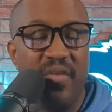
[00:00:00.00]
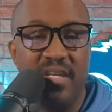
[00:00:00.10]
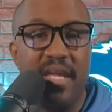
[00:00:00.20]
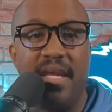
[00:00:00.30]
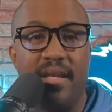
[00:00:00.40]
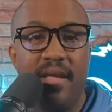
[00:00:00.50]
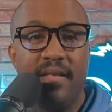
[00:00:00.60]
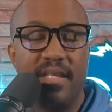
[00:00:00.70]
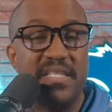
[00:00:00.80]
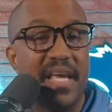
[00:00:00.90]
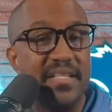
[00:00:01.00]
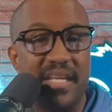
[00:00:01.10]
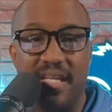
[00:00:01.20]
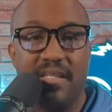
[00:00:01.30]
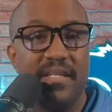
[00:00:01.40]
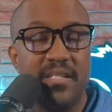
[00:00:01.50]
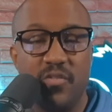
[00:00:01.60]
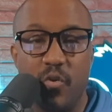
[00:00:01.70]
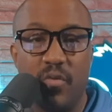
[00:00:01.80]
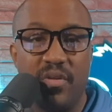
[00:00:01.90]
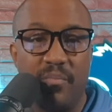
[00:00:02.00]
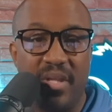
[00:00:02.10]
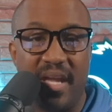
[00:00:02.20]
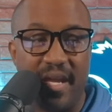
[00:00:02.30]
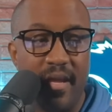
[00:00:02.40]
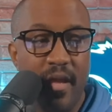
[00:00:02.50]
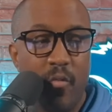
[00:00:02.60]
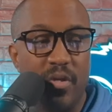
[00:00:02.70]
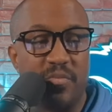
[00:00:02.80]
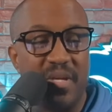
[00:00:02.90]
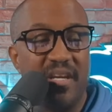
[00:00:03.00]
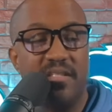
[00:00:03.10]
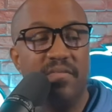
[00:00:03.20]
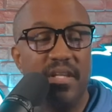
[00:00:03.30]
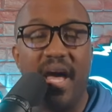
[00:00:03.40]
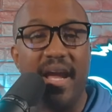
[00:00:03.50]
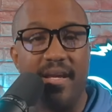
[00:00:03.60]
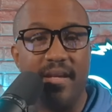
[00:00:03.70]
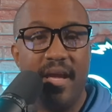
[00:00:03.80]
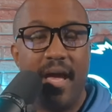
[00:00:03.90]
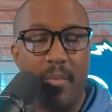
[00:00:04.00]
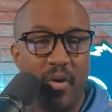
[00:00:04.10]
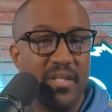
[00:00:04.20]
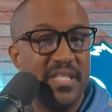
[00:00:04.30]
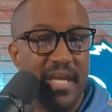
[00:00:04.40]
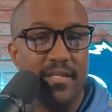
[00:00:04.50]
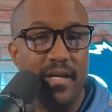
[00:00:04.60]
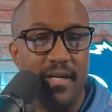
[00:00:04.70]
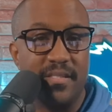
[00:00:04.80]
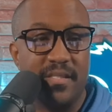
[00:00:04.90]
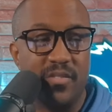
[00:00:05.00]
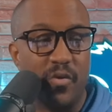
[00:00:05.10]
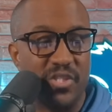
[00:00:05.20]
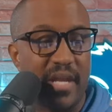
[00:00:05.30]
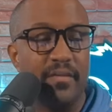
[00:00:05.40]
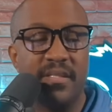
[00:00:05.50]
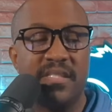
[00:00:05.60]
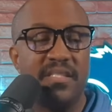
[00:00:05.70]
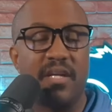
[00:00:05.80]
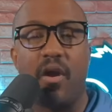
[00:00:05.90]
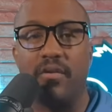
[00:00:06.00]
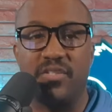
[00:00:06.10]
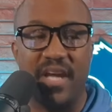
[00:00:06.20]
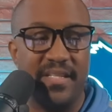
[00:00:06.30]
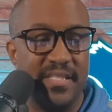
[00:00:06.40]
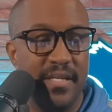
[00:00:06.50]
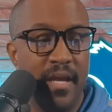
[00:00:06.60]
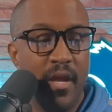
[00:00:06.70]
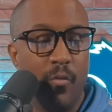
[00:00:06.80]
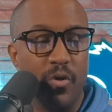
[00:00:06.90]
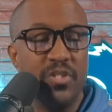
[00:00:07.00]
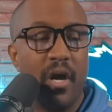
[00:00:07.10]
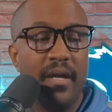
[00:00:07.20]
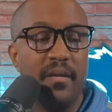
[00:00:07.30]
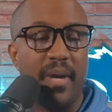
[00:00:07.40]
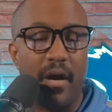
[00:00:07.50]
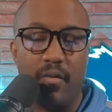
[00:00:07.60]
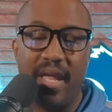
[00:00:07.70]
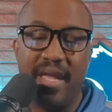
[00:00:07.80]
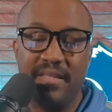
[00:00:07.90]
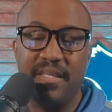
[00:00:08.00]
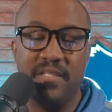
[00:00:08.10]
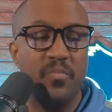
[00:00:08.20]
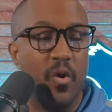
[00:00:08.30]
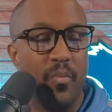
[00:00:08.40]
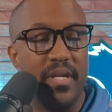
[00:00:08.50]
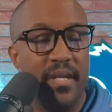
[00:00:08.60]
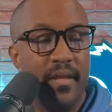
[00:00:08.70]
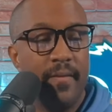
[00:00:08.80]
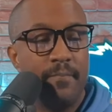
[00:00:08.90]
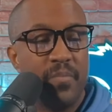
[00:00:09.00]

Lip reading: if indeed this has anything to do with him playing, which because of the Lion, I'm going to say it does. So shout out to CJ Gardner-Johnson. We're talking about at this moment,